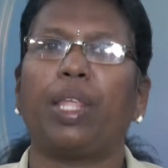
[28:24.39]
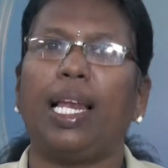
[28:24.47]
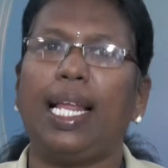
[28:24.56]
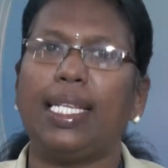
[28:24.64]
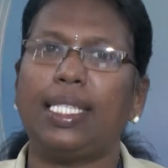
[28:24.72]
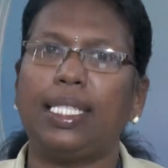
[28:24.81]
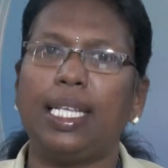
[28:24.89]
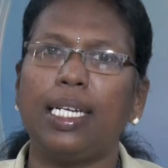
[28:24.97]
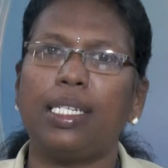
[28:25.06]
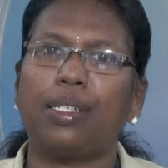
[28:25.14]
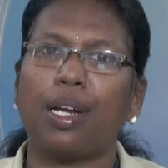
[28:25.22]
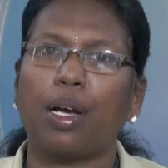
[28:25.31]
Less
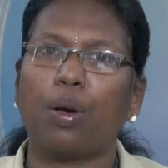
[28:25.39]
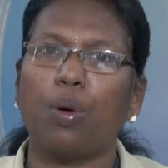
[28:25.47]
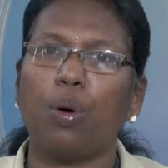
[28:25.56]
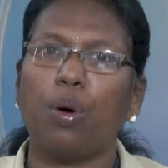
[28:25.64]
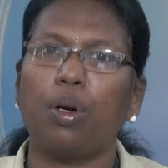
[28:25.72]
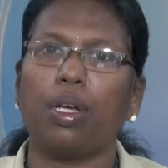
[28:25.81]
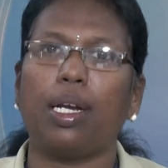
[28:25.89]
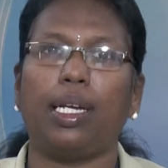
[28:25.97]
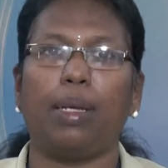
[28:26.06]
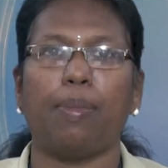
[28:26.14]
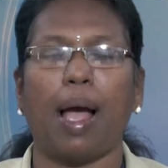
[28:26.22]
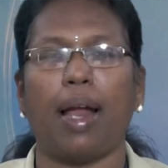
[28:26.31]
than truckload
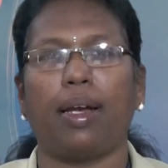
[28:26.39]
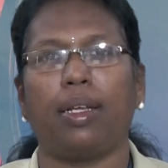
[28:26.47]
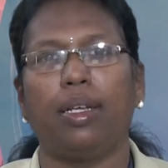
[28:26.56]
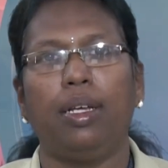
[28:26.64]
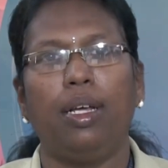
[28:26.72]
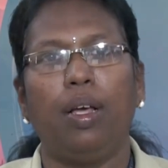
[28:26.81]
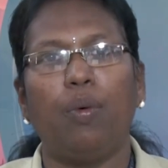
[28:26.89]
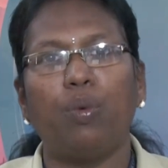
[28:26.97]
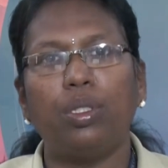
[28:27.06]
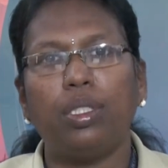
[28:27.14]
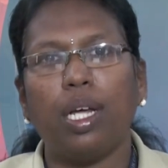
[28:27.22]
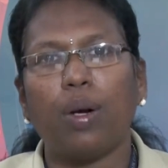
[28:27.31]
demand.
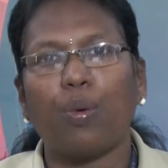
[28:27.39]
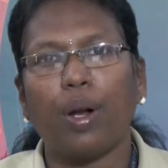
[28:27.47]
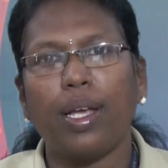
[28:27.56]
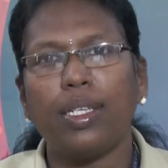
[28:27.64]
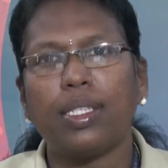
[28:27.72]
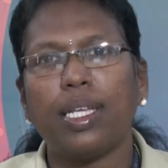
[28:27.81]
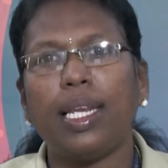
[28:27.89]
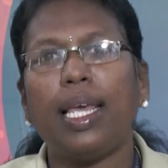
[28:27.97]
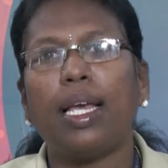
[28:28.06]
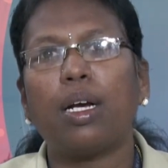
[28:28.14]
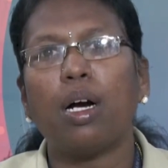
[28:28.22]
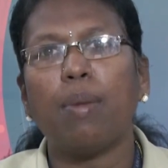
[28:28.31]
With the rise in
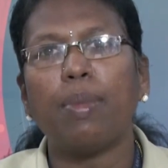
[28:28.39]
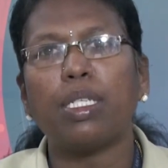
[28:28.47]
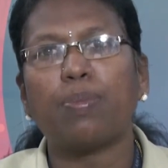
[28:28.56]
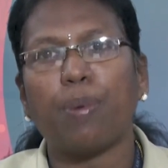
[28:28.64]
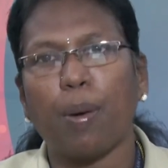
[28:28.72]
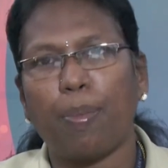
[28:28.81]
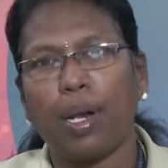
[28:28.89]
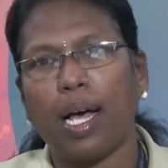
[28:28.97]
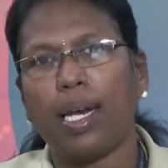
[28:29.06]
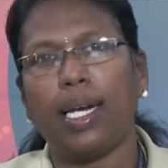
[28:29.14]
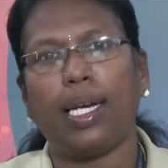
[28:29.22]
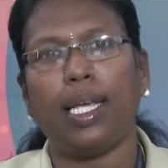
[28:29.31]
e-commerce
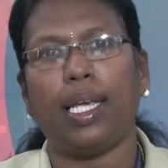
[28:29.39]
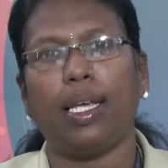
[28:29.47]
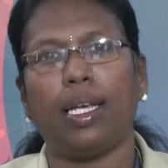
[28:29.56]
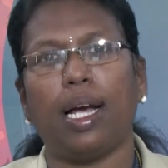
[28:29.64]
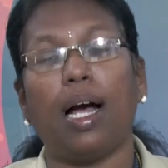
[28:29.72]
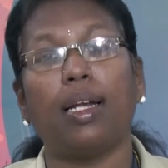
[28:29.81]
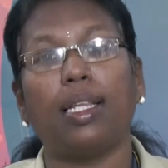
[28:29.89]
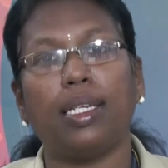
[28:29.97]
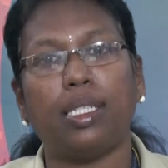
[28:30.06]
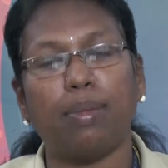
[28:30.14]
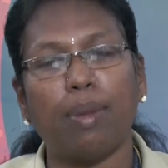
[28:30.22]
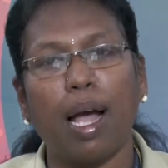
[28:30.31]
popularity and
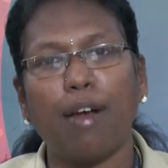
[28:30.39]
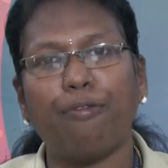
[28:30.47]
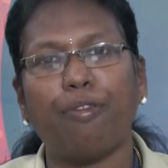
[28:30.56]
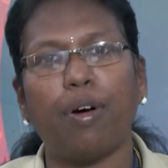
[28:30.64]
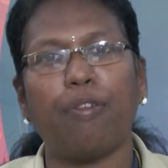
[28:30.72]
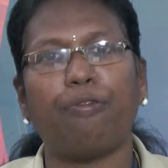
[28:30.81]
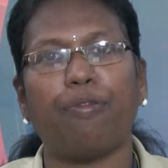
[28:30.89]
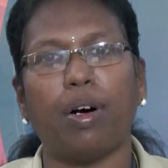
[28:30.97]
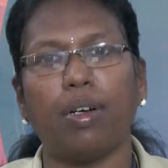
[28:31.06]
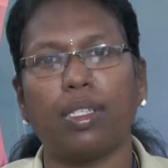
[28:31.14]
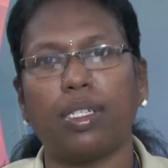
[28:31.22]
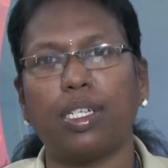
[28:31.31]
the demand for
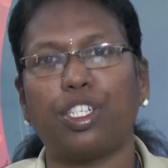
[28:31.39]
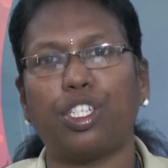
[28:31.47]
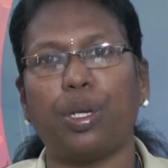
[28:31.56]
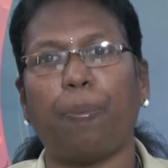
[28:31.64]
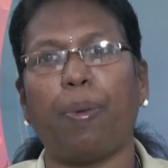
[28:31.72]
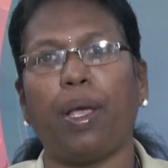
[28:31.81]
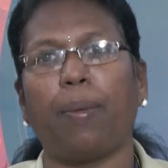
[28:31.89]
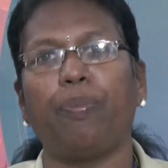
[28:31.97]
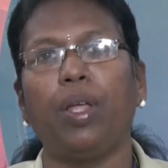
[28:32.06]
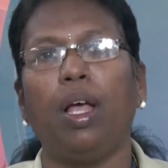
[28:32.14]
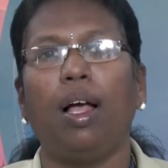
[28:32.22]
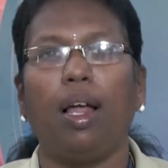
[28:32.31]
faster
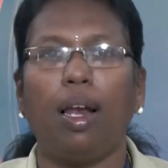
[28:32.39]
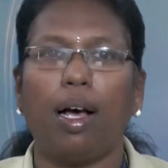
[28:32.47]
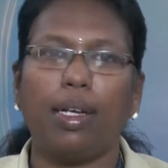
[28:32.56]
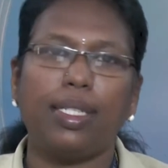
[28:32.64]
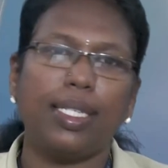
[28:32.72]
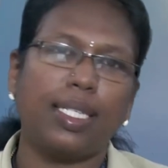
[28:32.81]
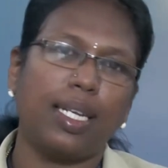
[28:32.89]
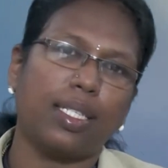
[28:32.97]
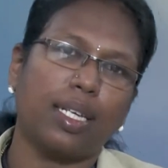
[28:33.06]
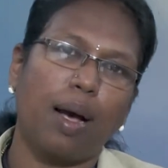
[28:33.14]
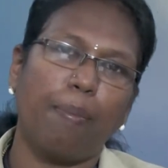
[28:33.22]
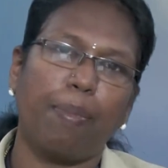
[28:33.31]
shipping,
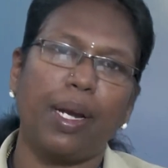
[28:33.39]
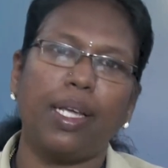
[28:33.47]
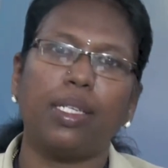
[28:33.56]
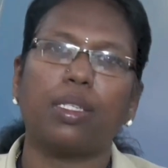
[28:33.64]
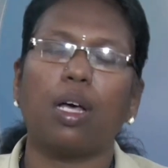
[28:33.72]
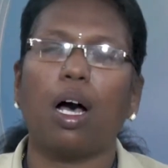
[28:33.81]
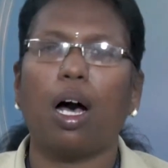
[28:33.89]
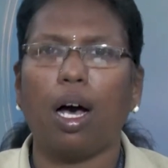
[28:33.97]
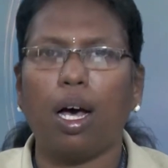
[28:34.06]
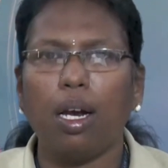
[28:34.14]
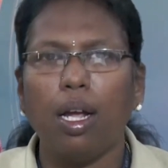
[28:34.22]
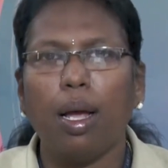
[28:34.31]
logistics companies
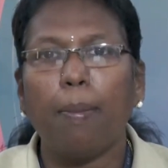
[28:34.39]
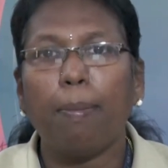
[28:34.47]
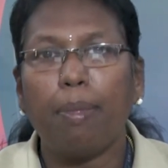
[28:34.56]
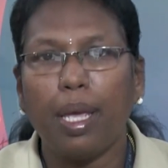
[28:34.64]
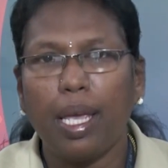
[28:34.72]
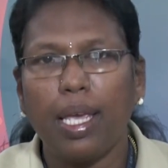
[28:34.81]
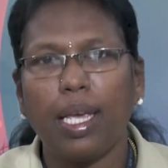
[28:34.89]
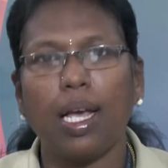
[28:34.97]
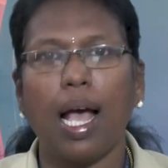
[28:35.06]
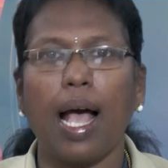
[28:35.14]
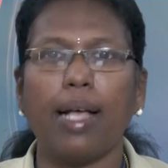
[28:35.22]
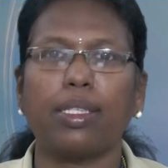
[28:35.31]
are
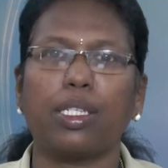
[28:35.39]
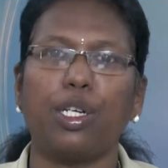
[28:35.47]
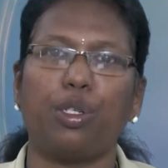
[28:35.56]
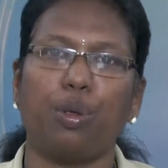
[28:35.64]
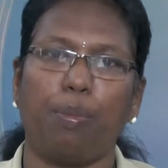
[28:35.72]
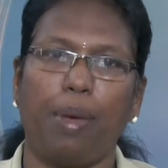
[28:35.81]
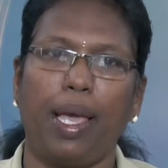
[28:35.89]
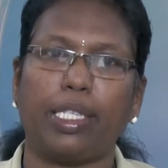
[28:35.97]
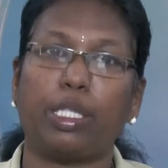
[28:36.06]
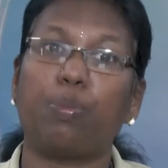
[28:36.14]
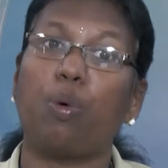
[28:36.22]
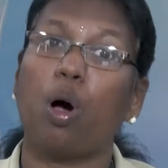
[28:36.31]
being asked to
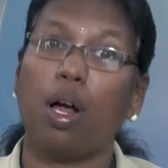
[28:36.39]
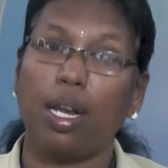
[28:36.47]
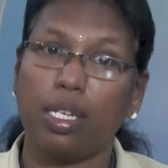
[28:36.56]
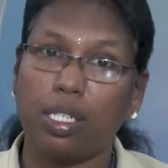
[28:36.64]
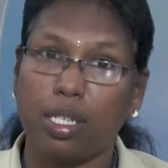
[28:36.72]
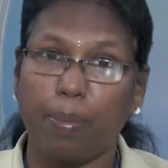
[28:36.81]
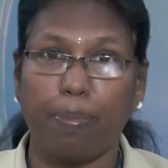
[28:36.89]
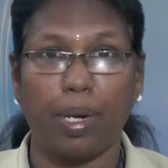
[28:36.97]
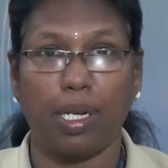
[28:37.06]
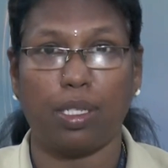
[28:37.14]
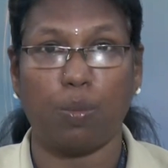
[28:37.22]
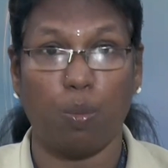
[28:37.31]
make smaller
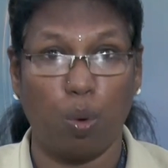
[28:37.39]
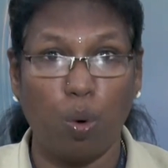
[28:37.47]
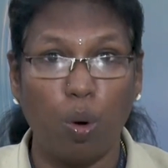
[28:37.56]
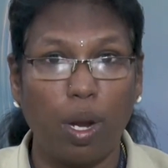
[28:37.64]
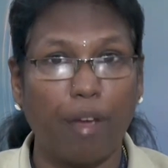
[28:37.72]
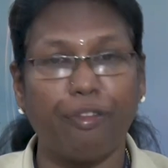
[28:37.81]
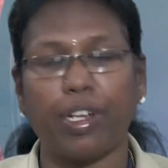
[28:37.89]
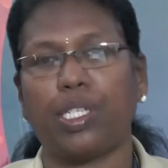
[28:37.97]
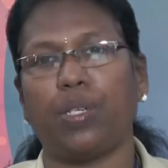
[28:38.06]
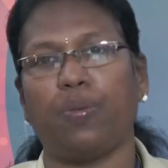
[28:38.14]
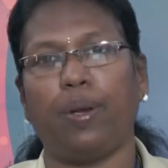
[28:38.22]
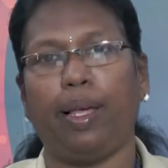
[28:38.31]
shipments more
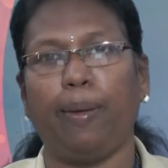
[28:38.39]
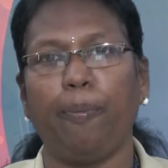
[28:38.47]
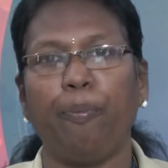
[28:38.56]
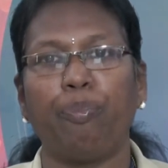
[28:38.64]
effectively.